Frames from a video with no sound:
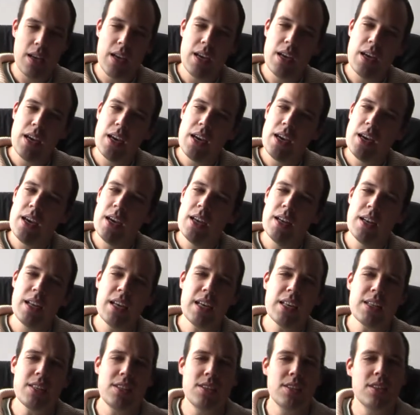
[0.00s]
And
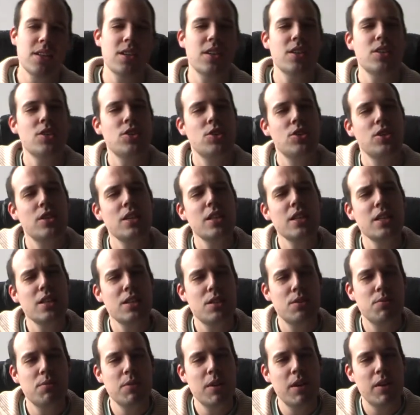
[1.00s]
as such, it
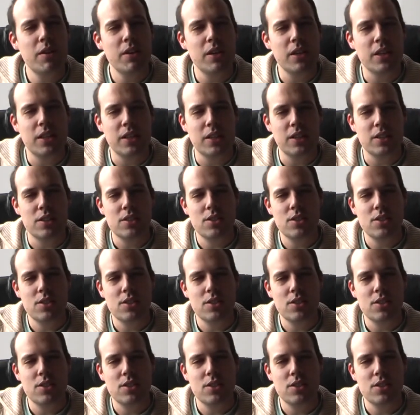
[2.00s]
is fairly